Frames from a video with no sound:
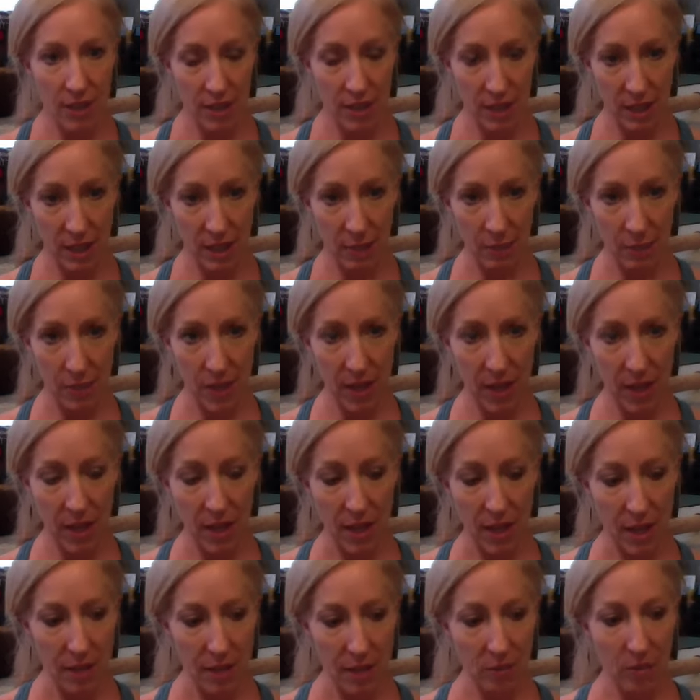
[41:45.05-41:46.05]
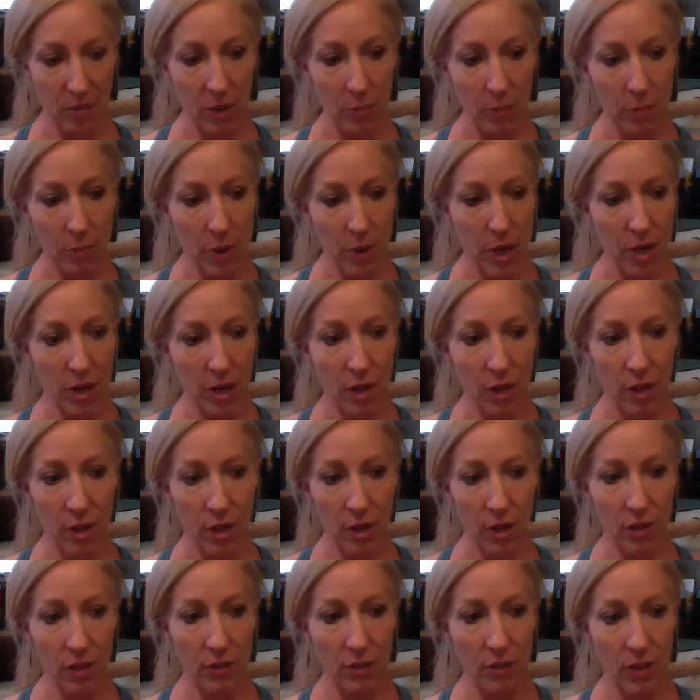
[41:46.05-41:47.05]
keep that lumbar
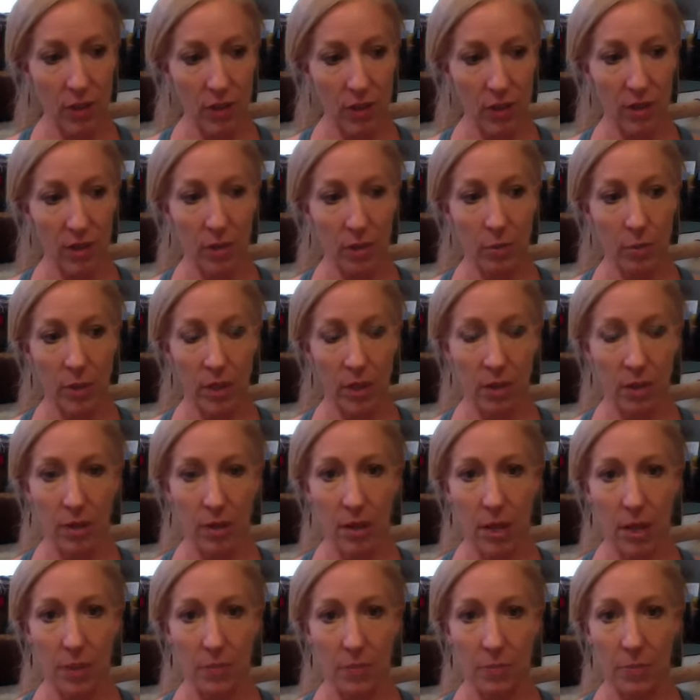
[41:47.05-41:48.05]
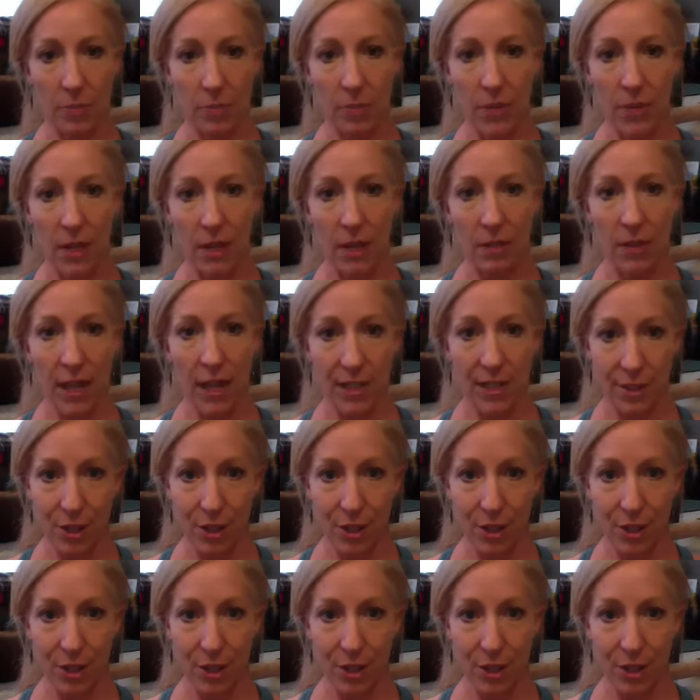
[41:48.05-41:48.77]
curve a little bit less